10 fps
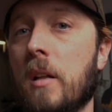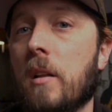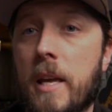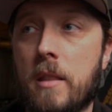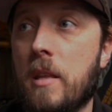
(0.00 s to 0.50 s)

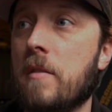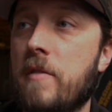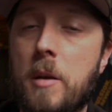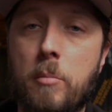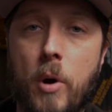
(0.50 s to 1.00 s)
like the
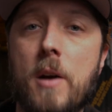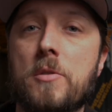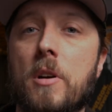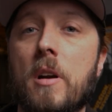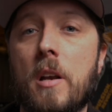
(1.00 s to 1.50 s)
event
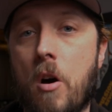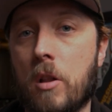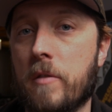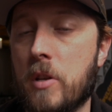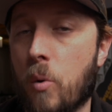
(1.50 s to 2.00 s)
browser and
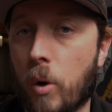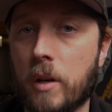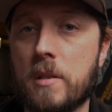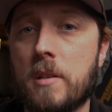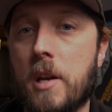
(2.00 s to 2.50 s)
all of the
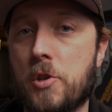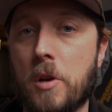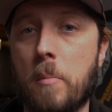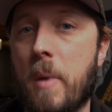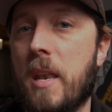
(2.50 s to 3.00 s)

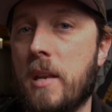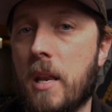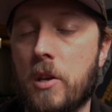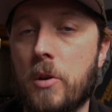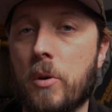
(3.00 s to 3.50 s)
organization and
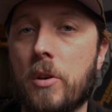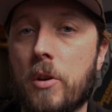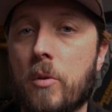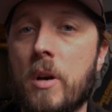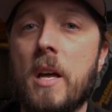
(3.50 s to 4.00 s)
metadata you can
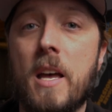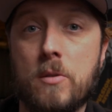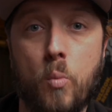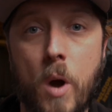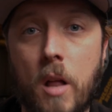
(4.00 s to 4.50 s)
do,
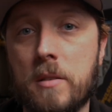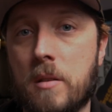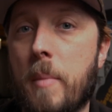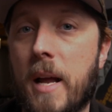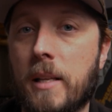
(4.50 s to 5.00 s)
as well as
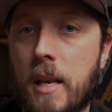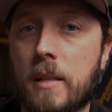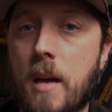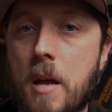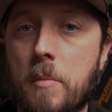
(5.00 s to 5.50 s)
the magnetic
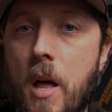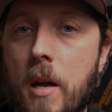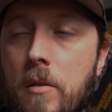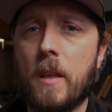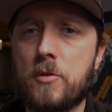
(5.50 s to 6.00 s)

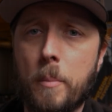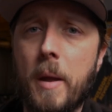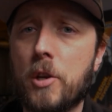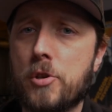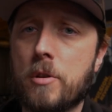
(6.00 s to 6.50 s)
timeline. So
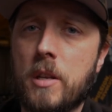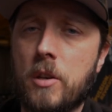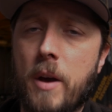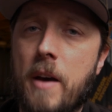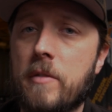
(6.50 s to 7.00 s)
make sure that
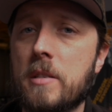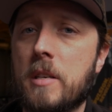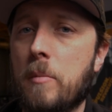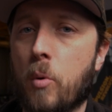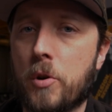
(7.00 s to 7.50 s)
you have these
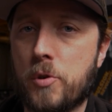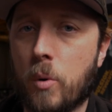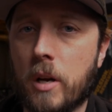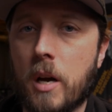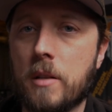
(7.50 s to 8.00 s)
keyboard
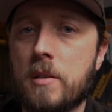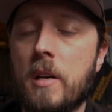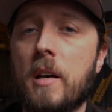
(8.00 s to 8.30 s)
shortcuts